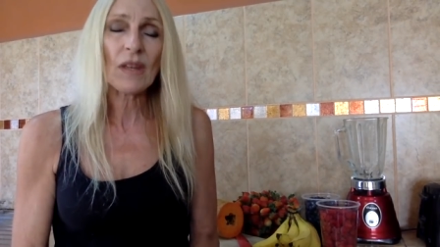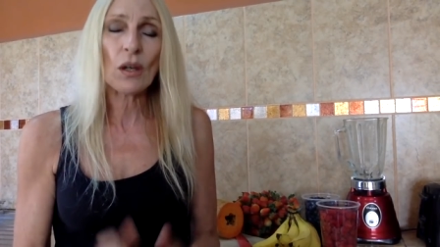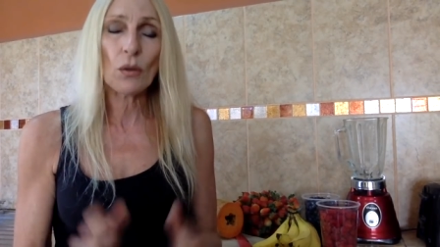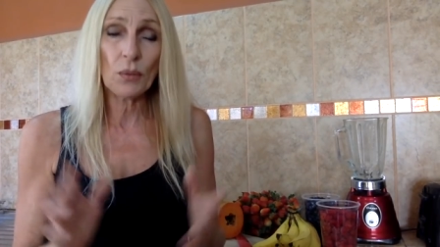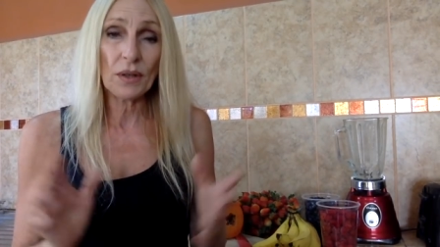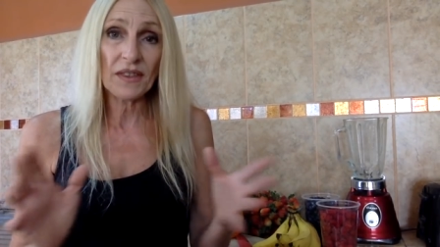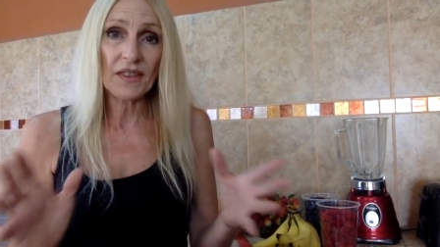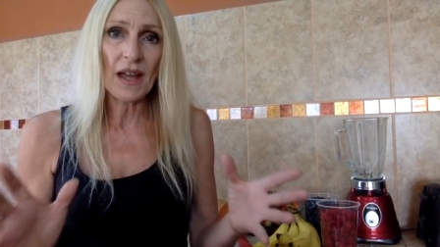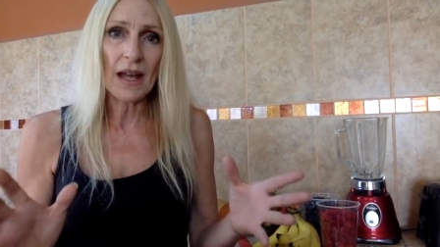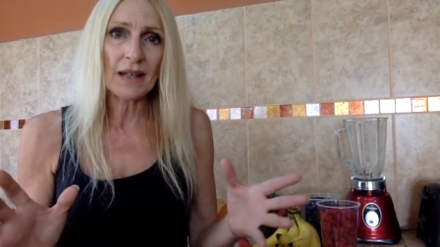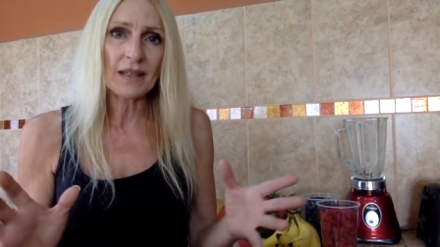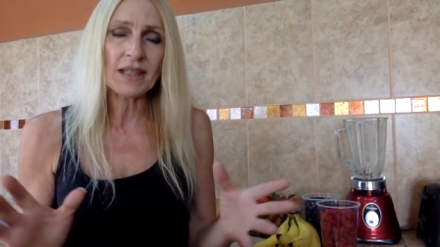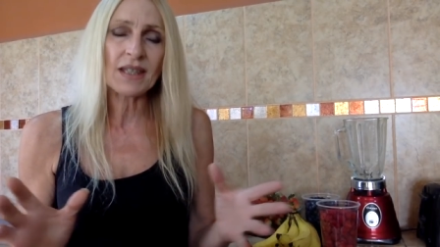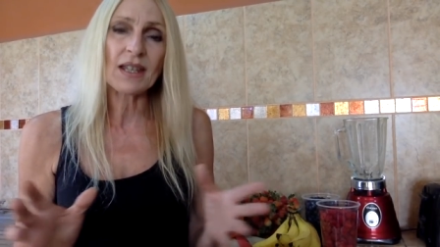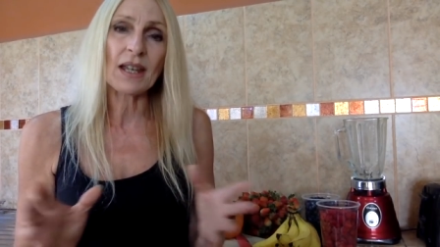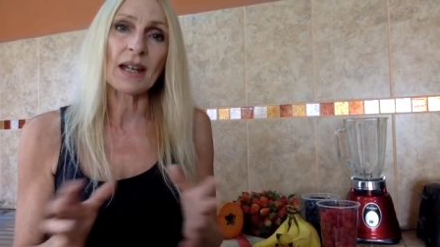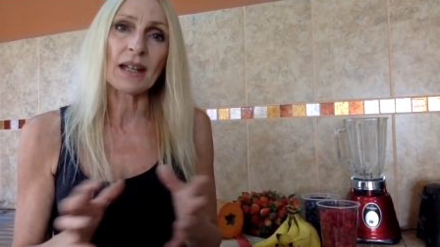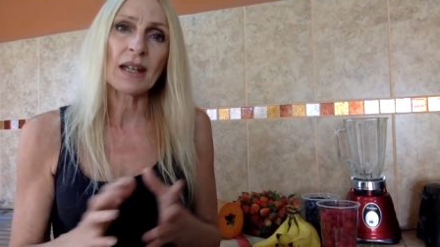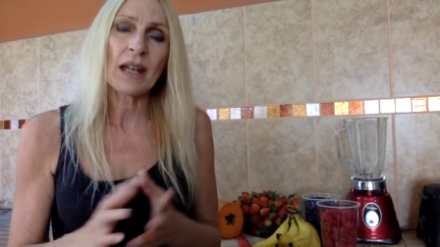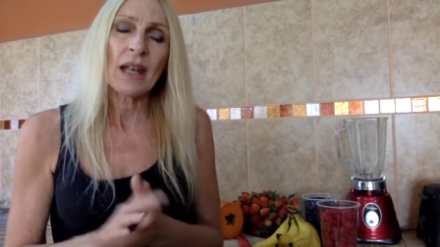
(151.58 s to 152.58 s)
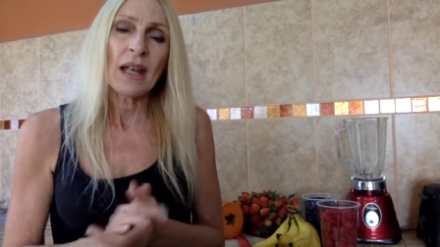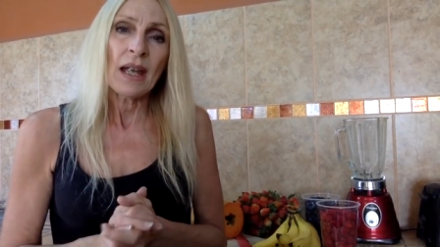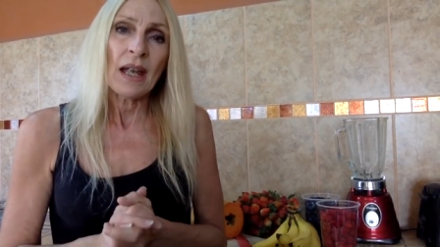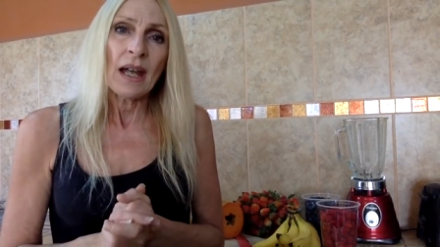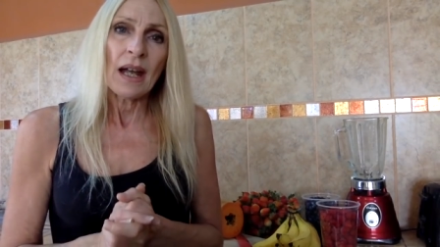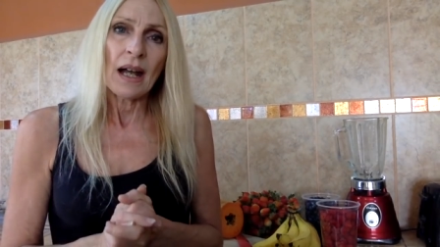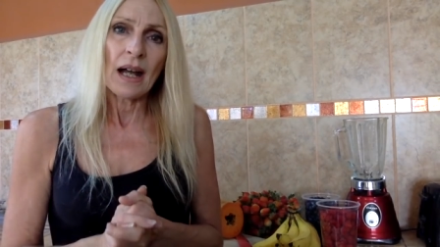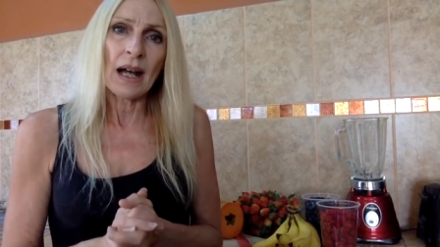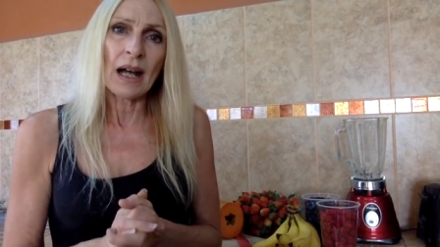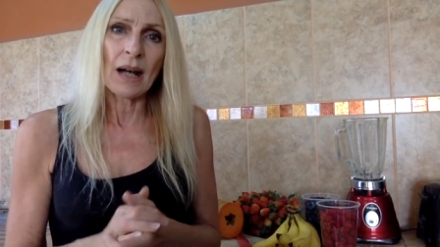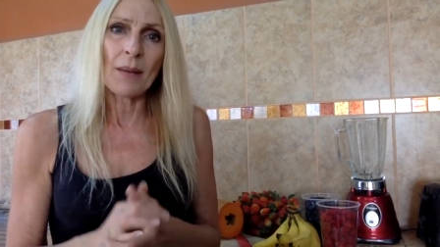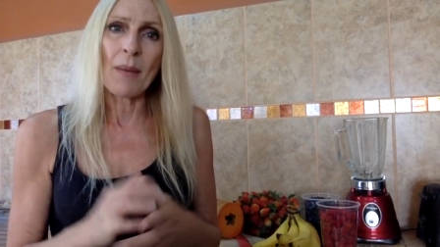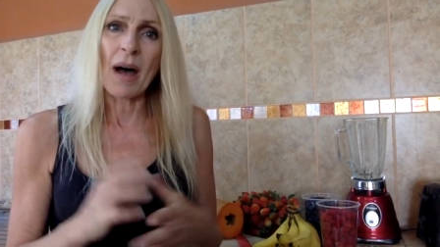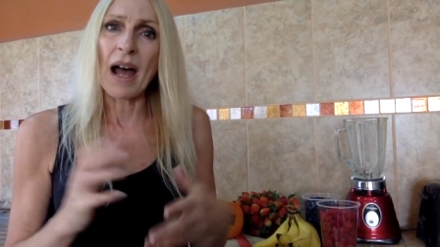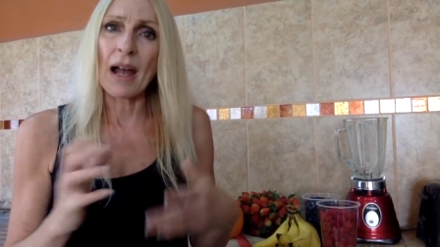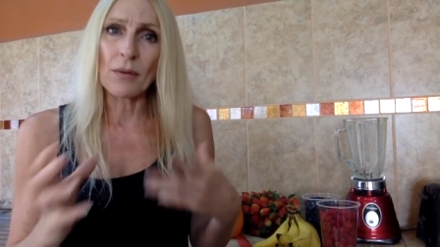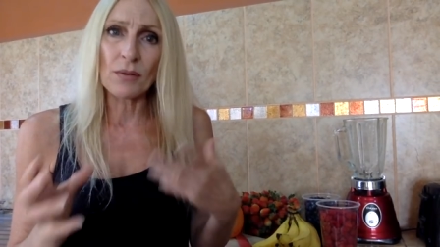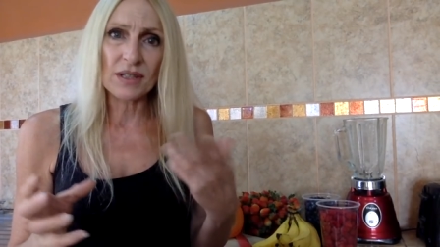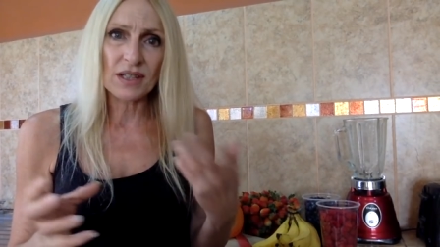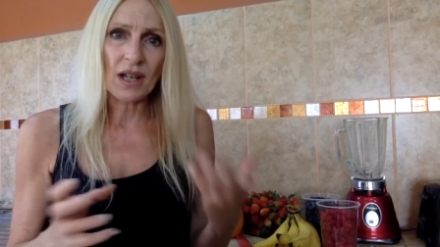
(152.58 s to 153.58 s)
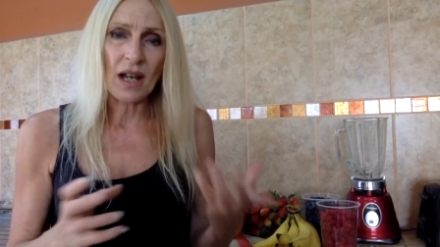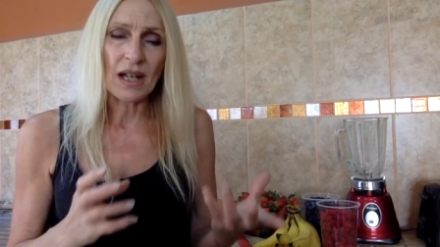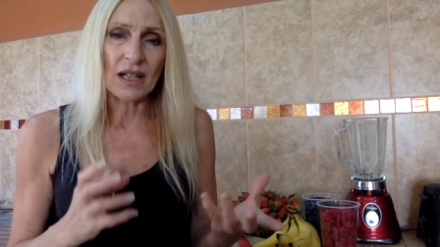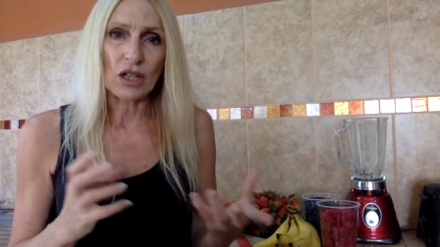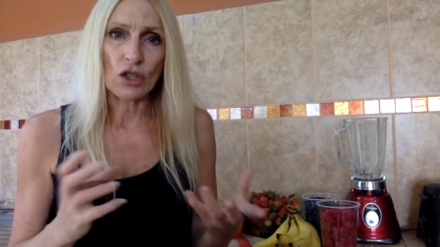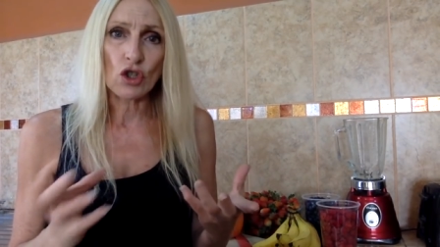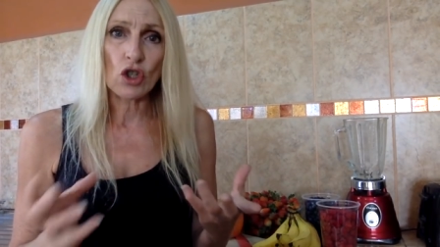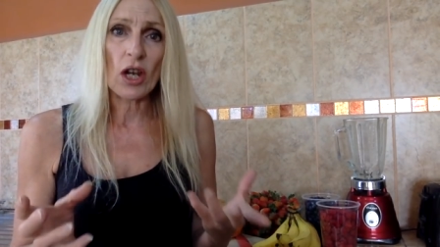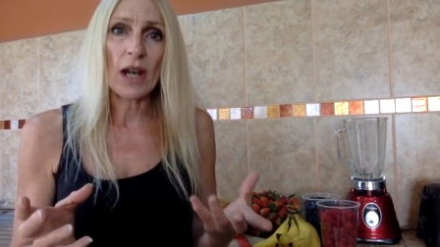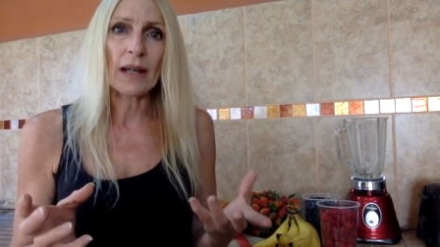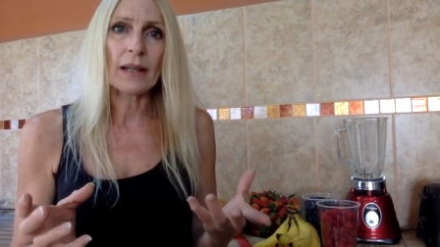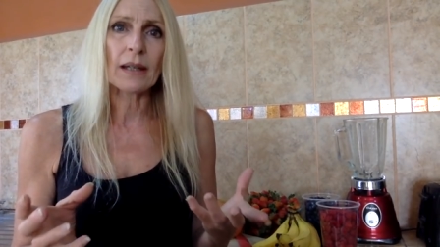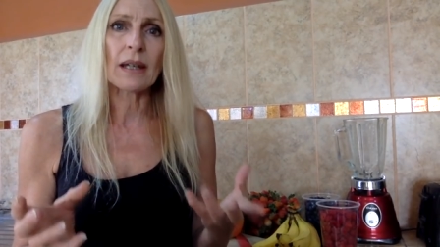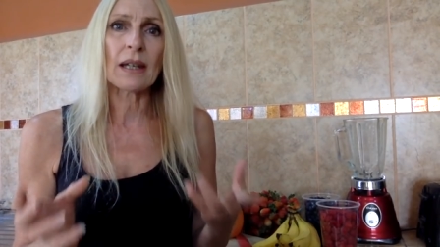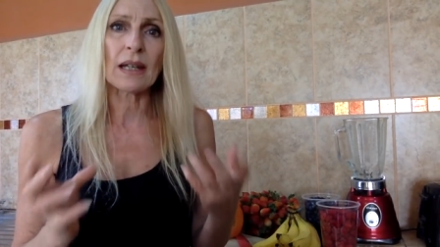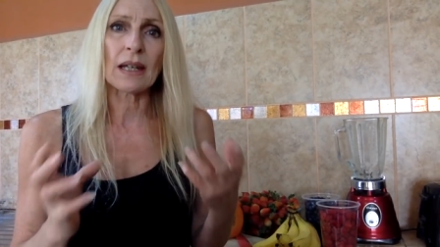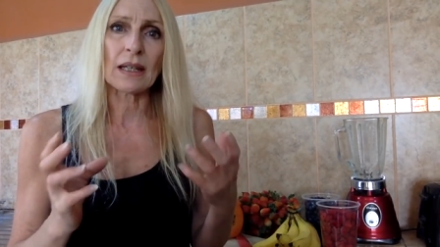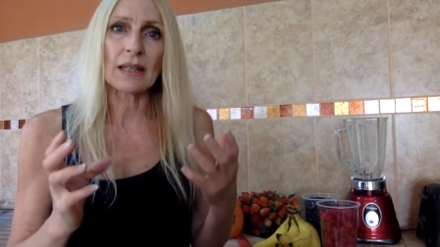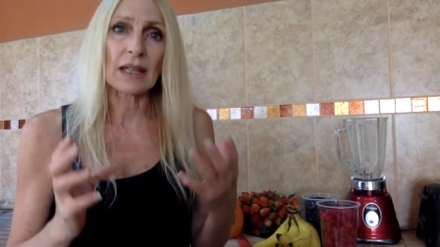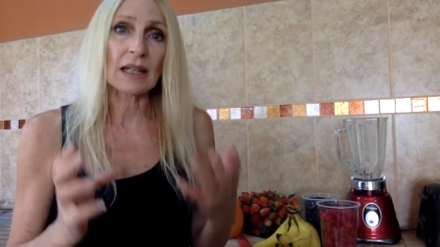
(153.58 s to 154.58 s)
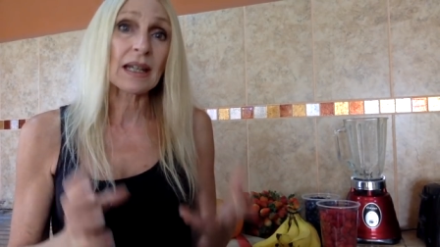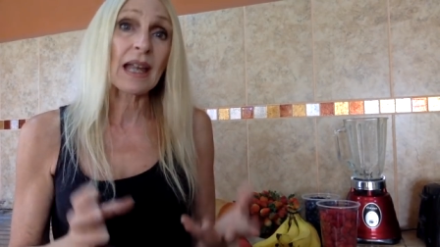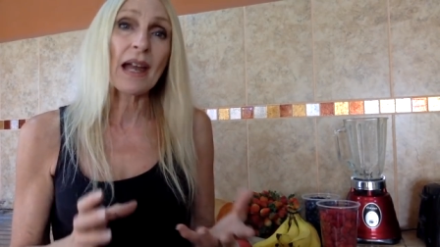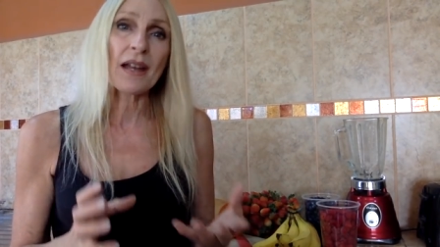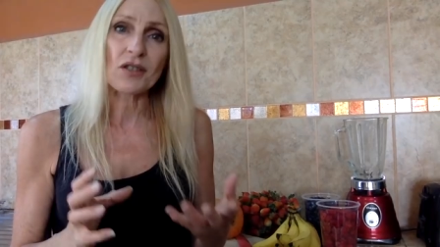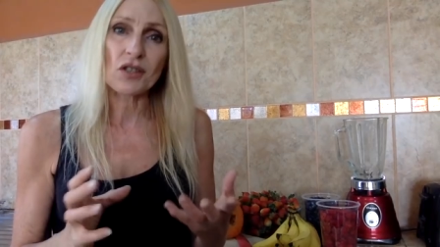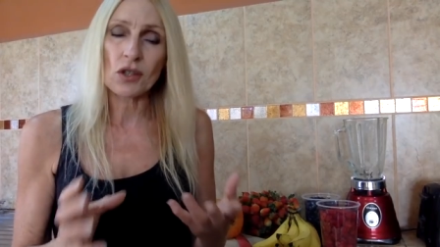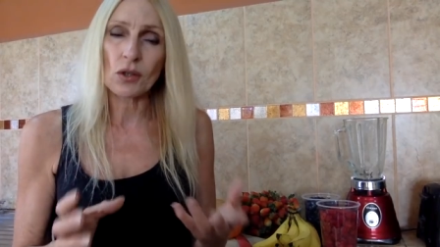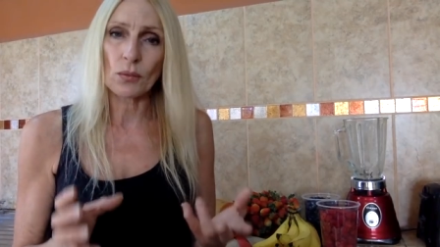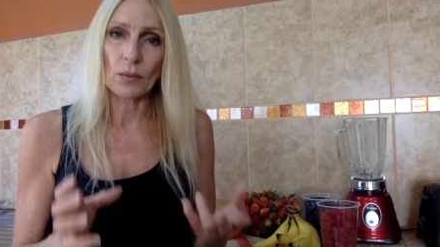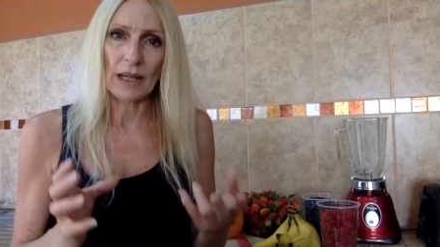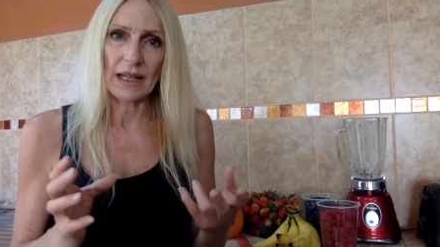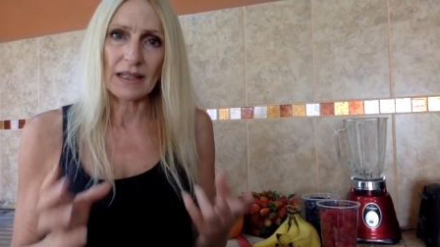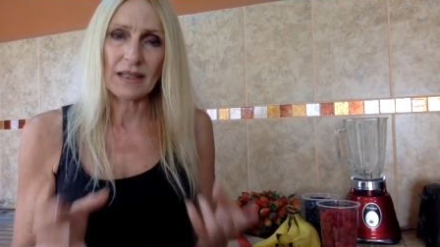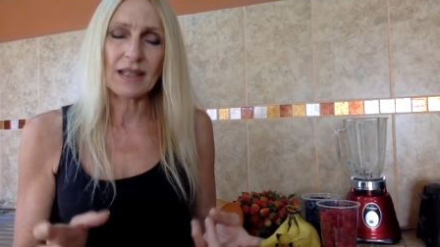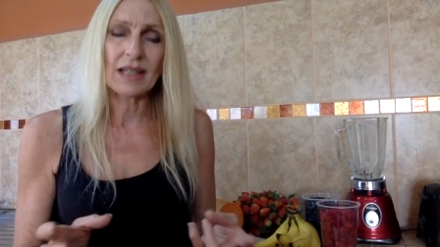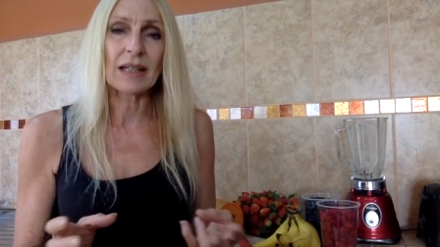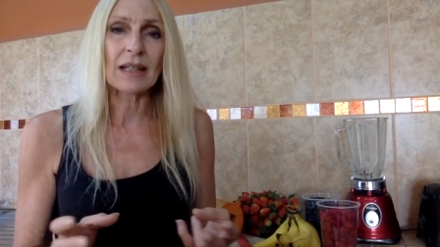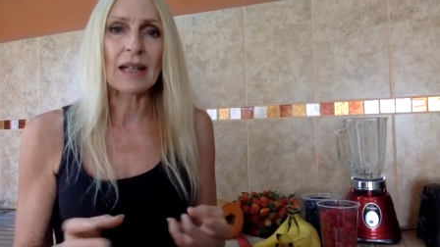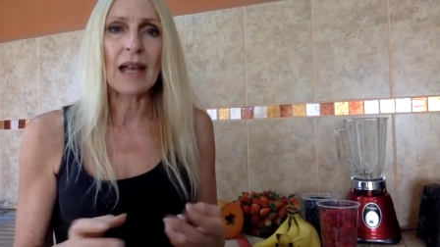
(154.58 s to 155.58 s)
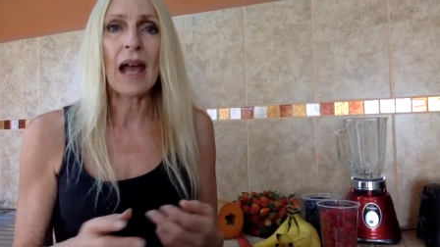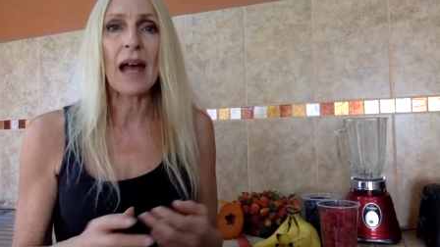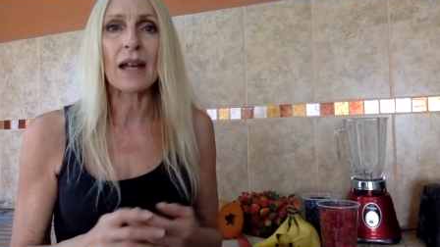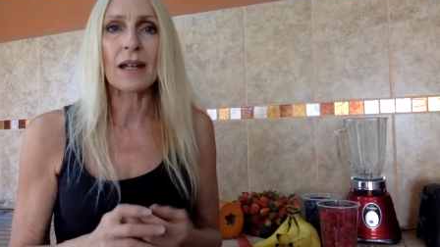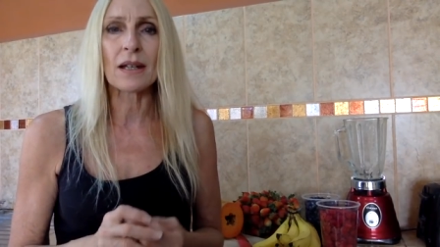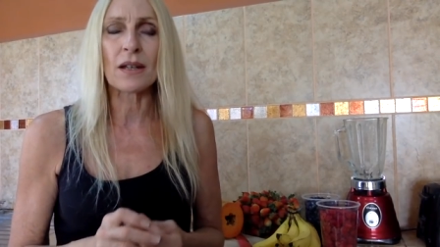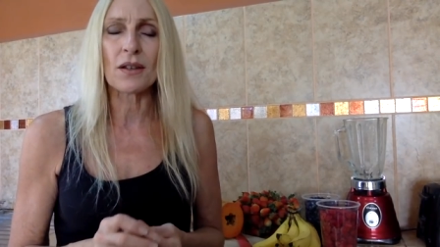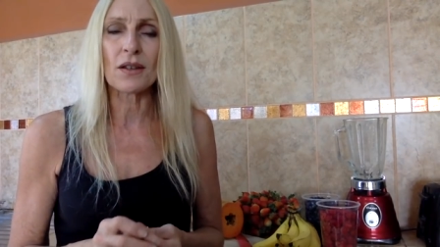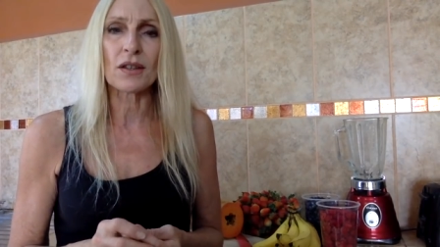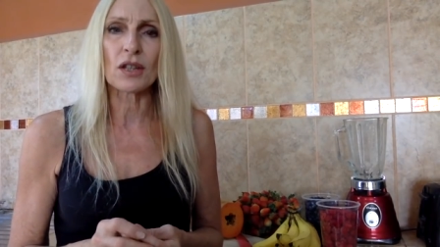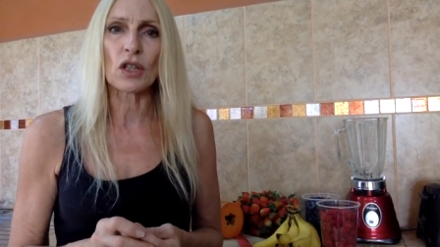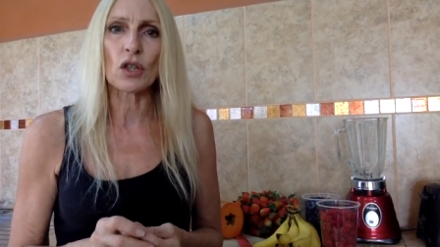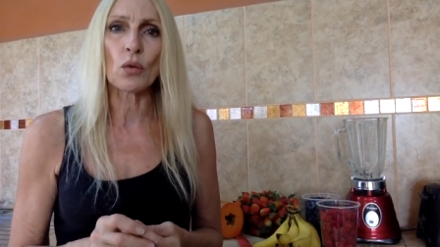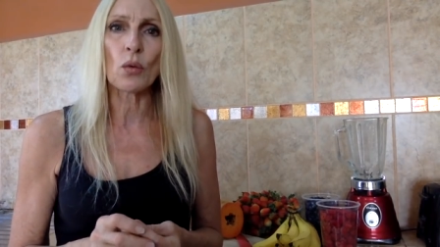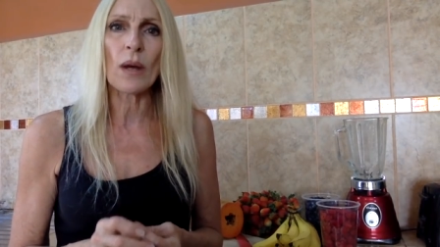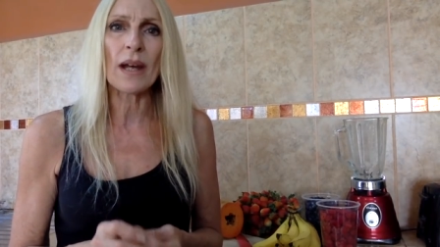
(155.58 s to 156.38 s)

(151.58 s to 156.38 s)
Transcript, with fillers: with that said um, i was kind of checking the cancer rates in canada the